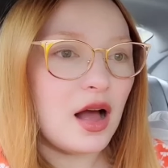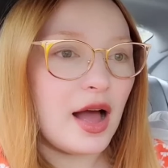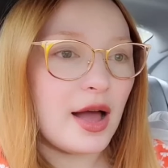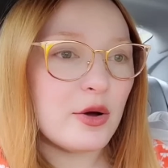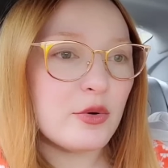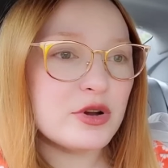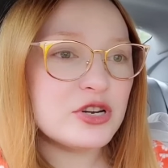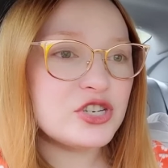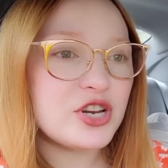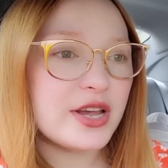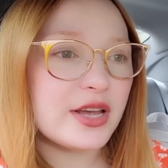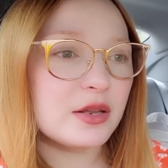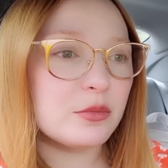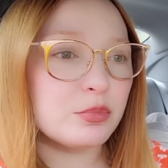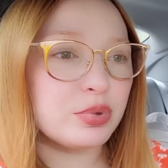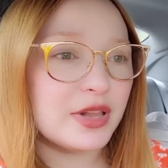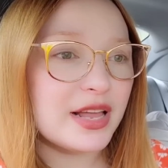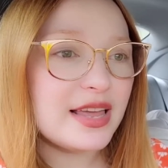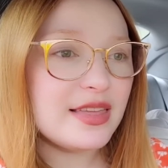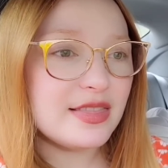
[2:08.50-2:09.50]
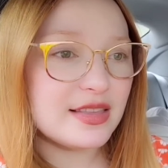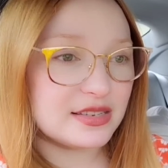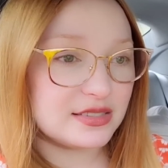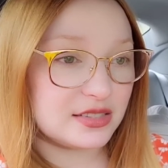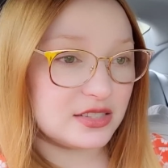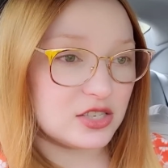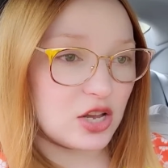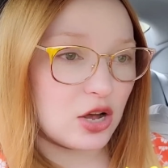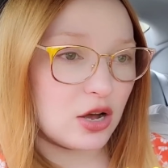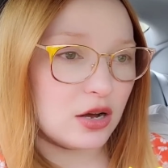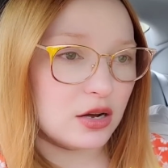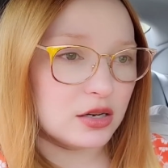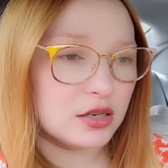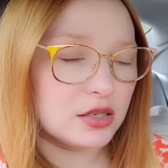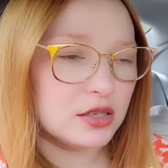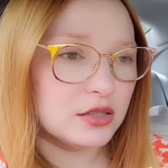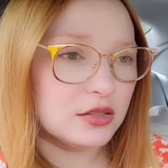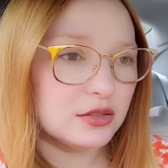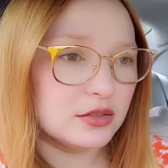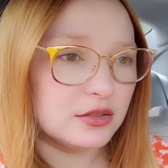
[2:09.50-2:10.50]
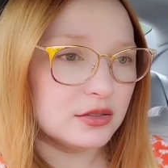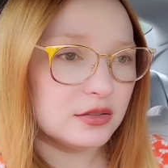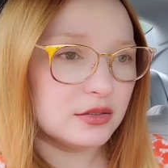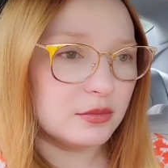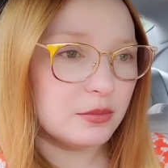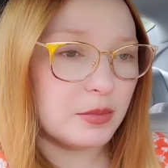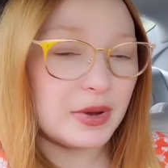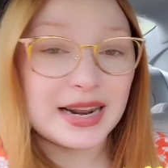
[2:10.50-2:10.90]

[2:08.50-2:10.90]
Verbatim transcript: I wish I could play this song,